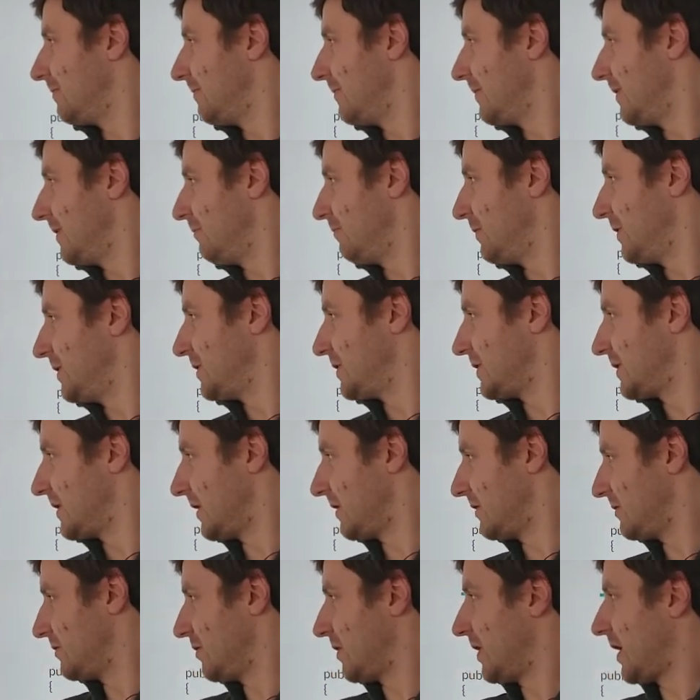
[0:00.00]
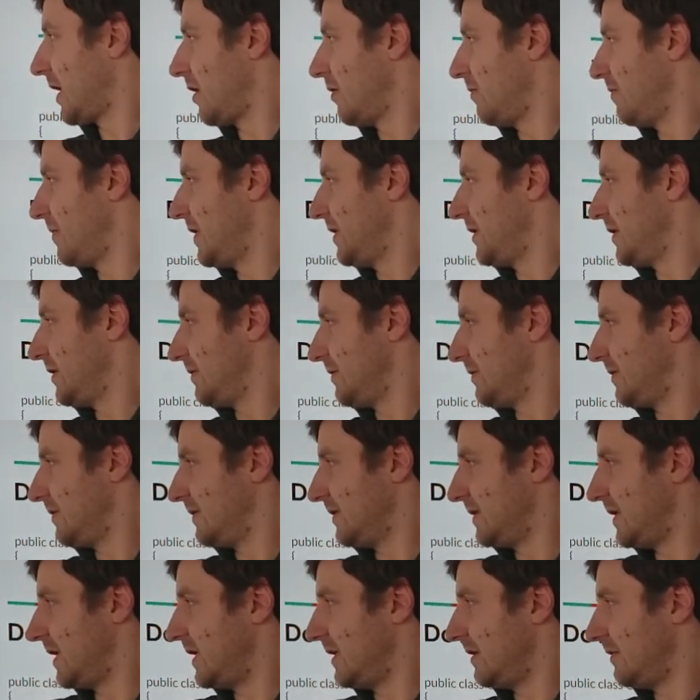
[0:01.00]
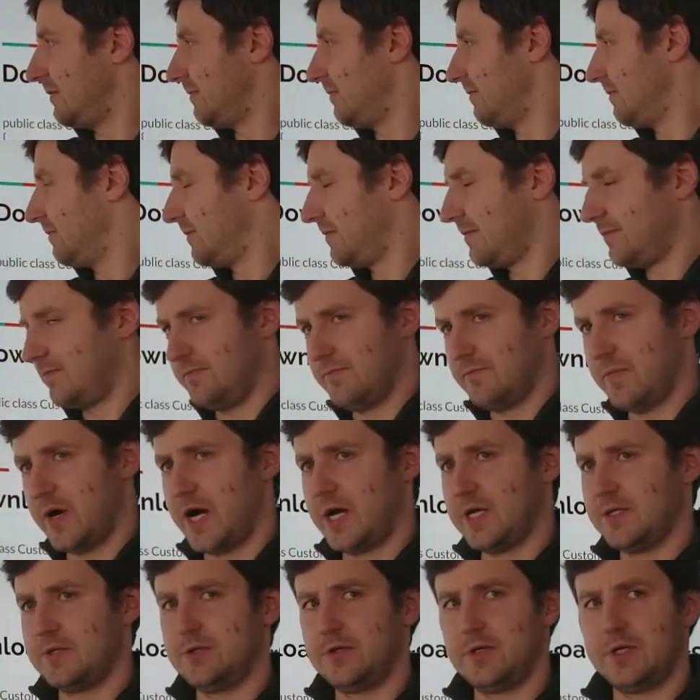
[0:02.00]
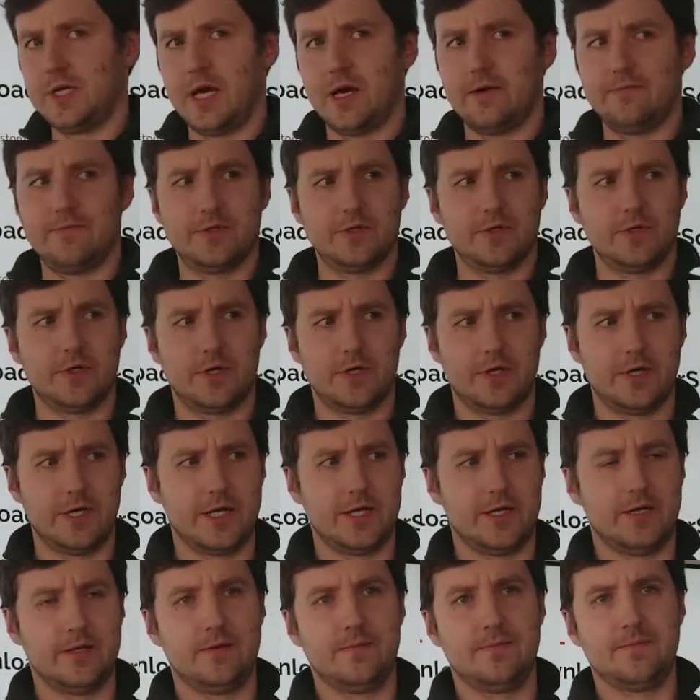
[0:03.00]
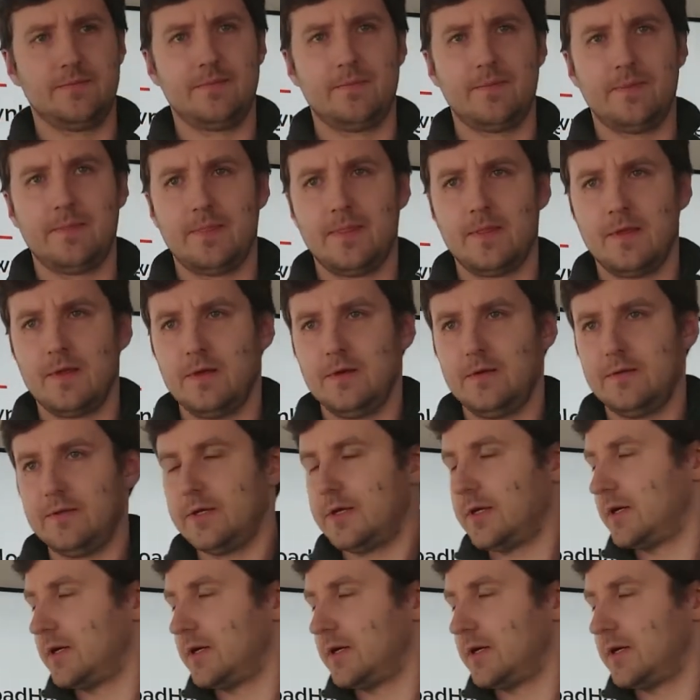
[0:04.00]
which tells you how many bytes you have in an array. There